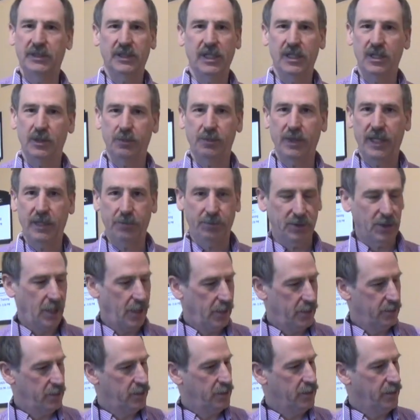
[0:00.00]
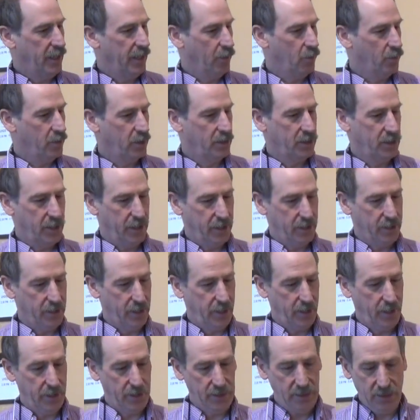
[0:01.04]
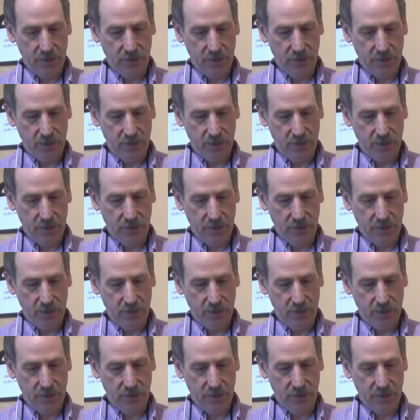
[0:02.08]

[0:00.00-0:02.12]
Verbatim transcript: extension plant pathologist, and I work on uh,